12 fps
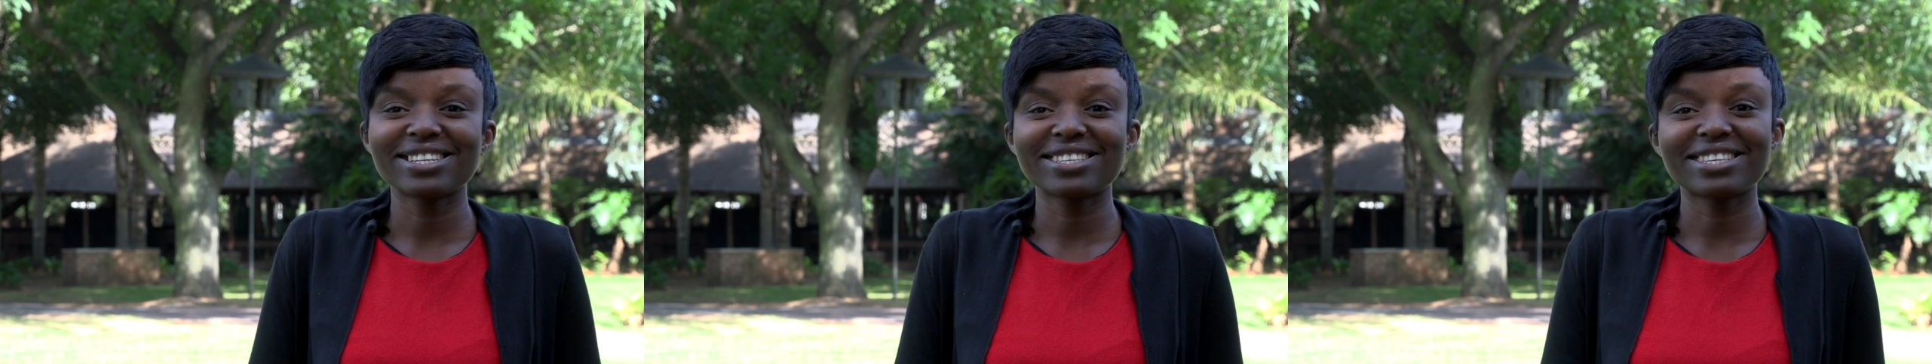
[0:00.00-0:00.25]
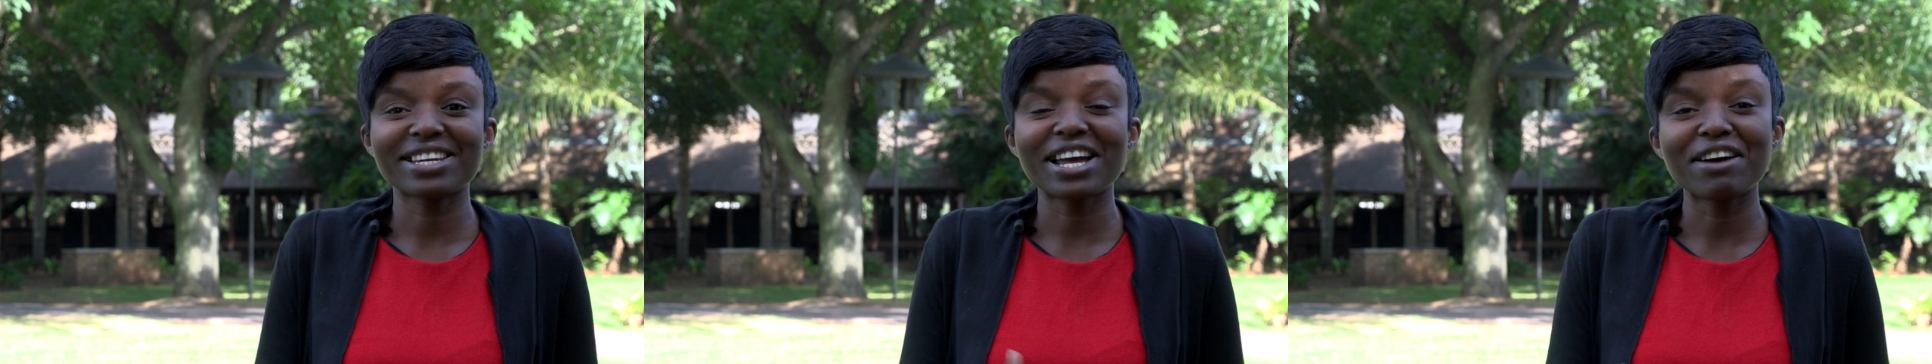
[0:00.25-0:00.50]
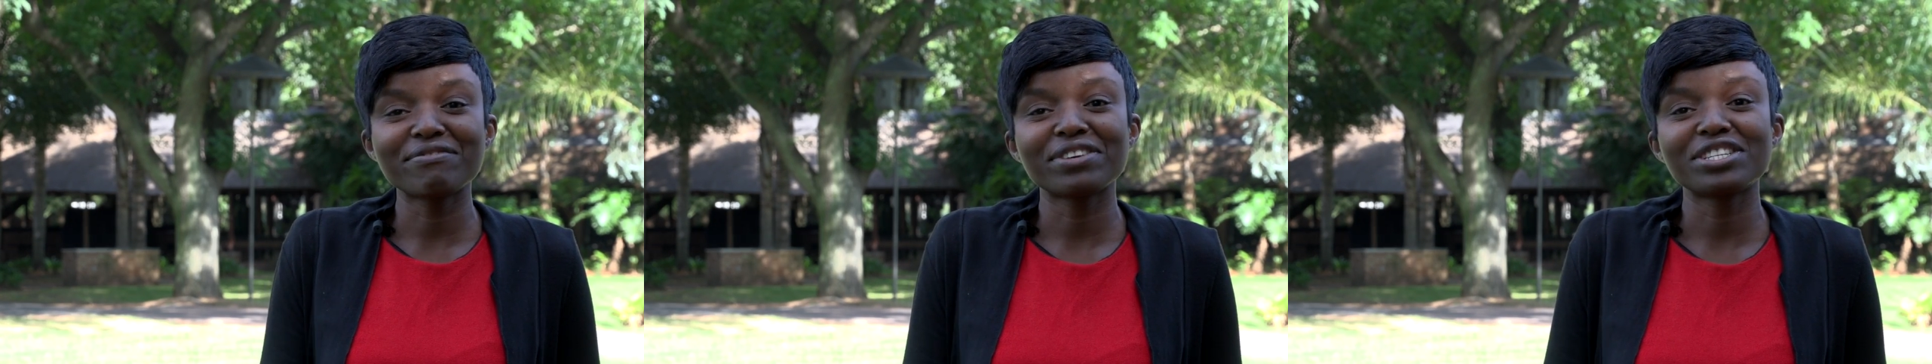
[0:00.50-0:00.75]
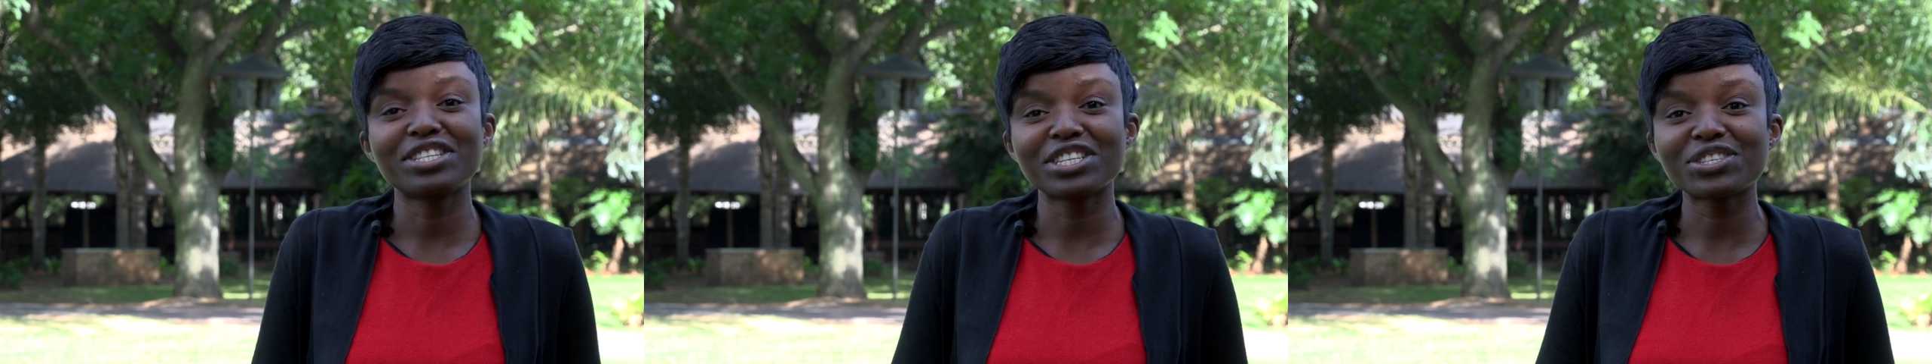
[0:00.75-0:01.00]
as the
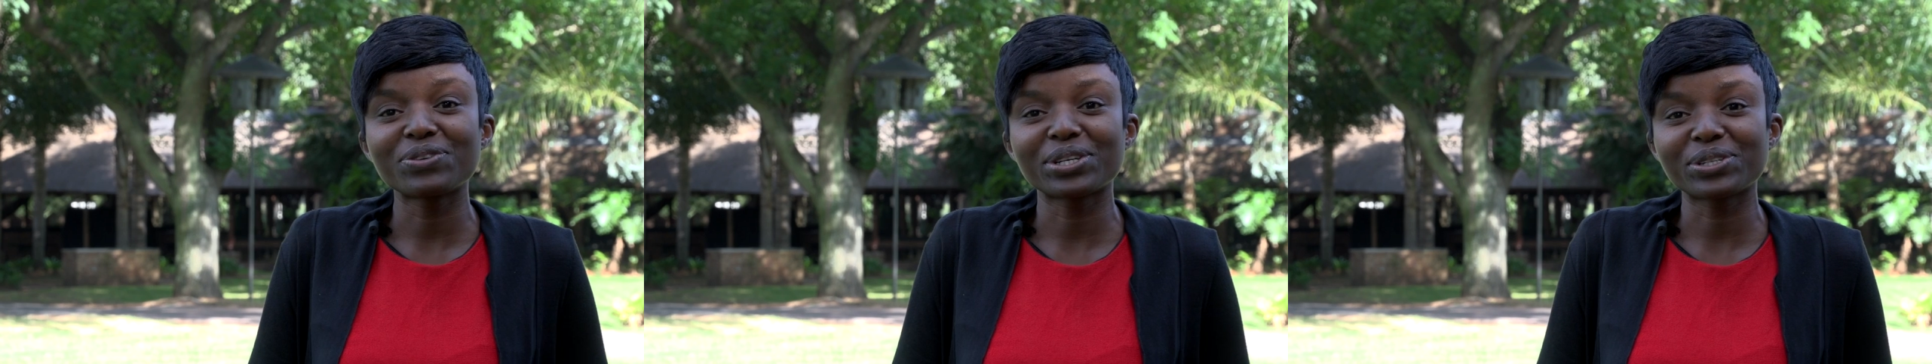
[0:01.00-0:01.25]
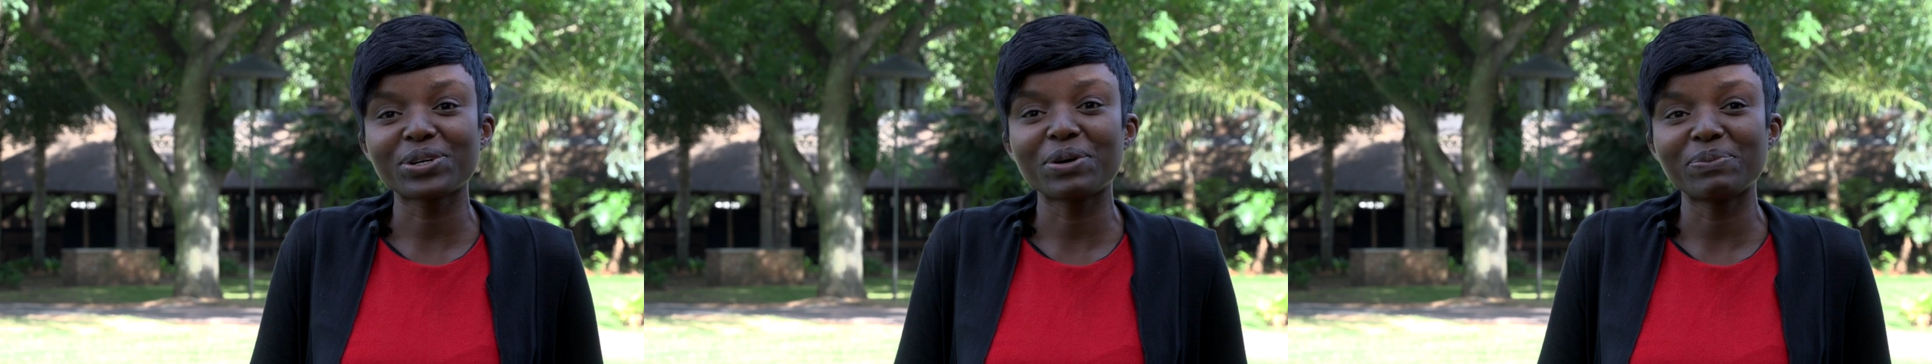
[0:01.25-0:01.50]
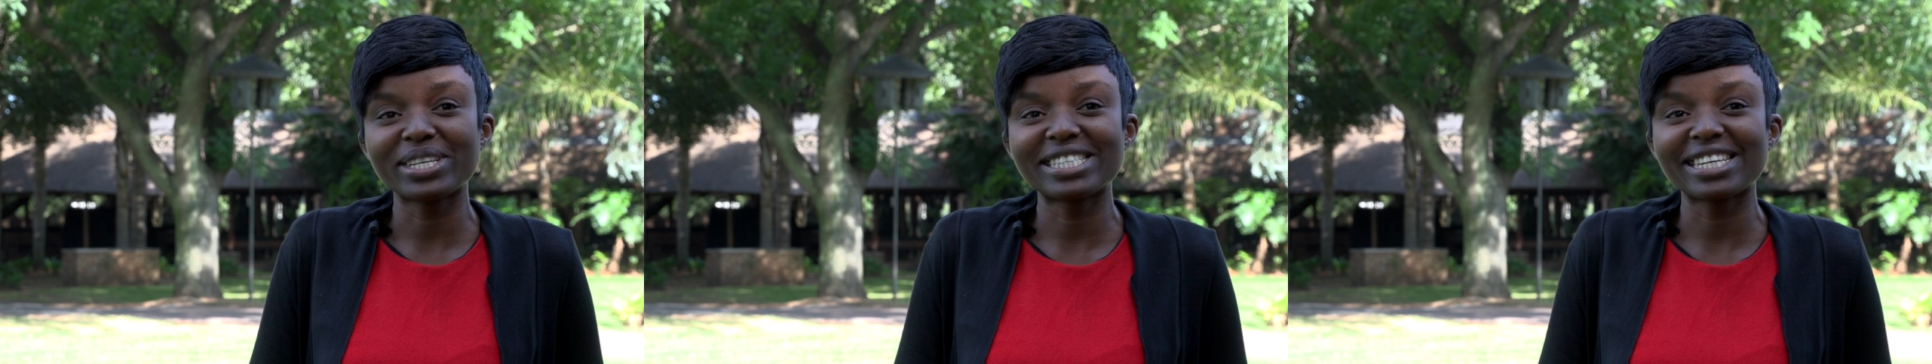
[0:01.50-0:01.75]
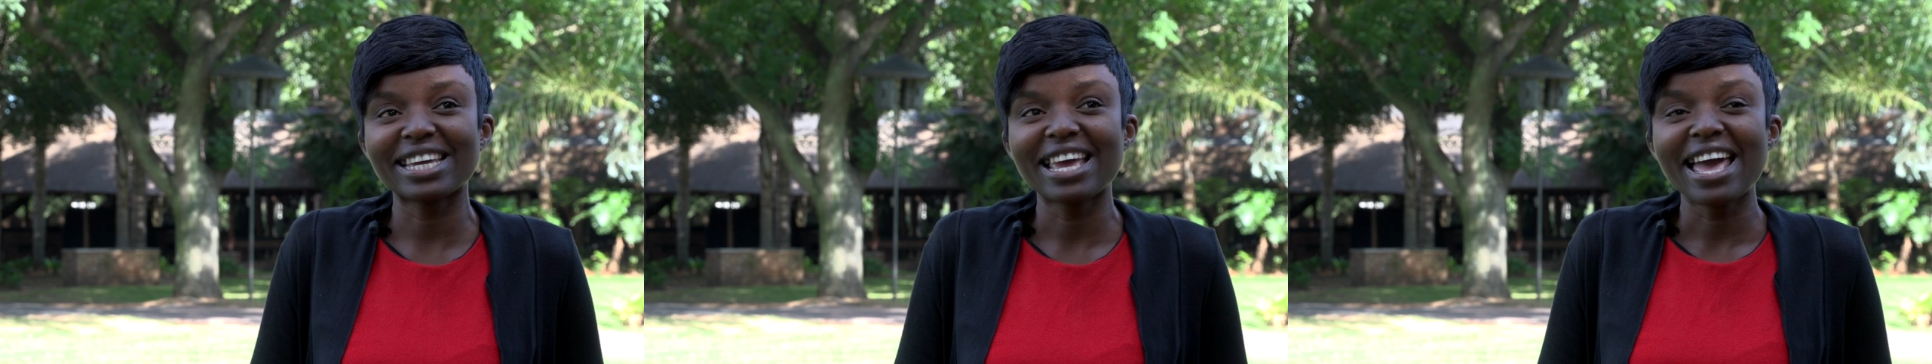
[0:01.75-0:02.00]
Camfed District
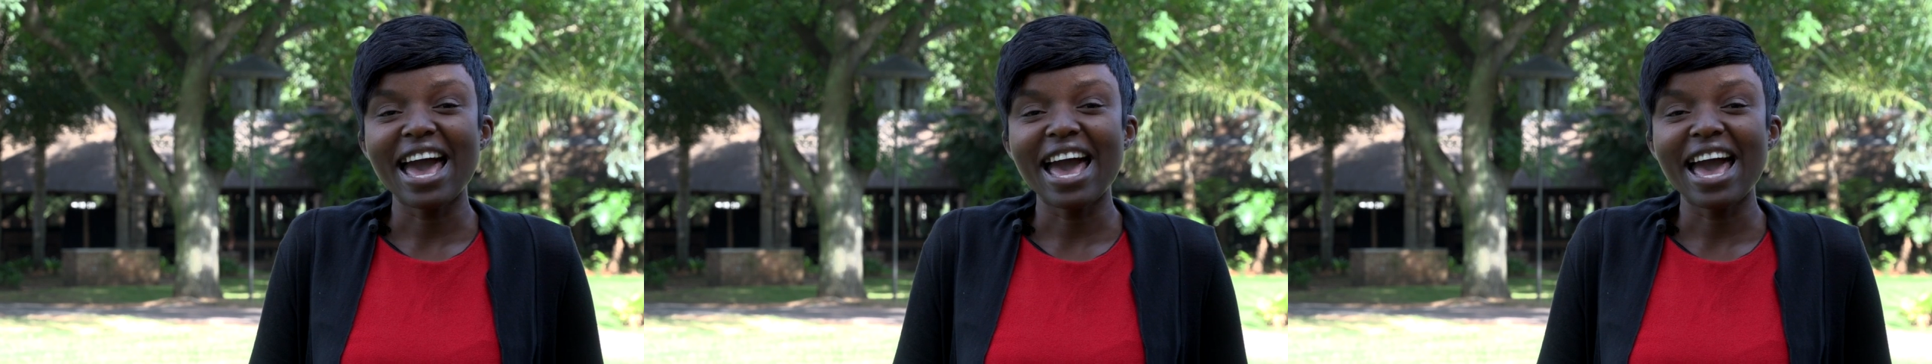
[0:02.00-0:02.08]
Committee,